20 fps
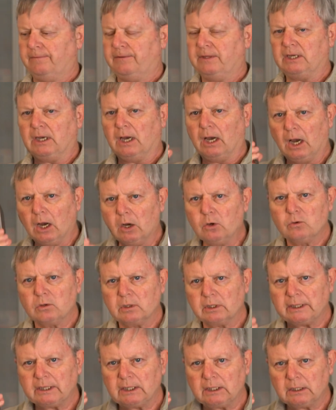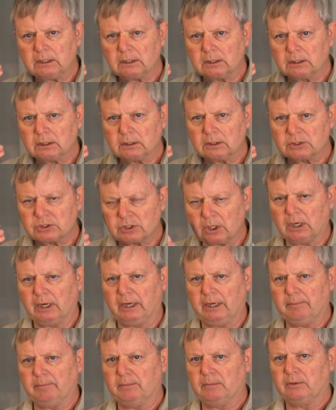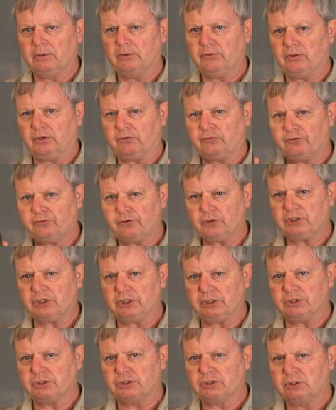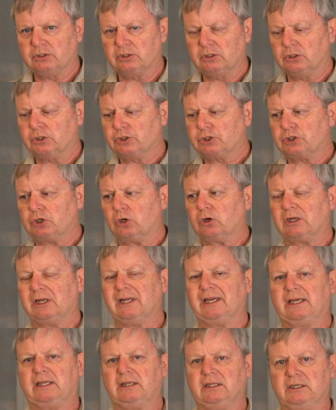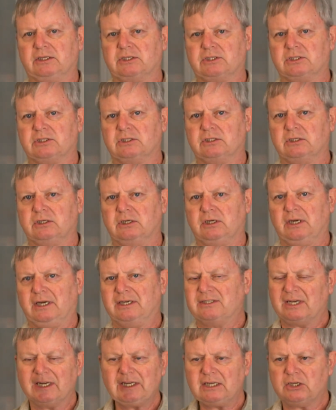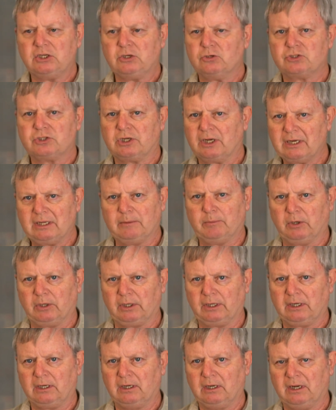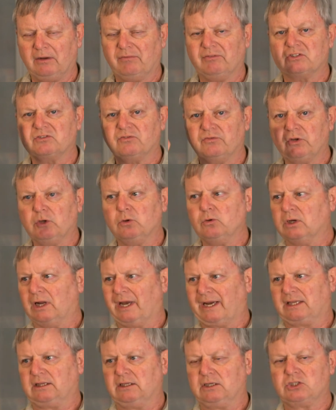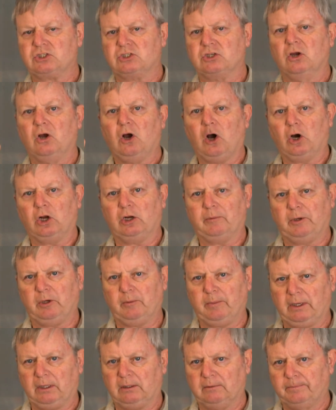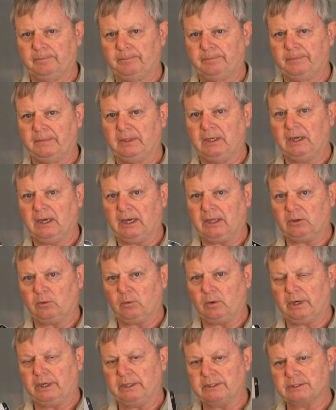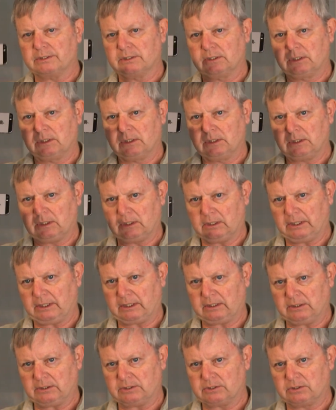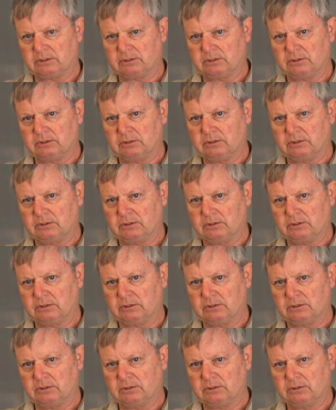The only time that footage shot like this is any use to anybody if it's viewed like this on a mobile. Otherwise, like this.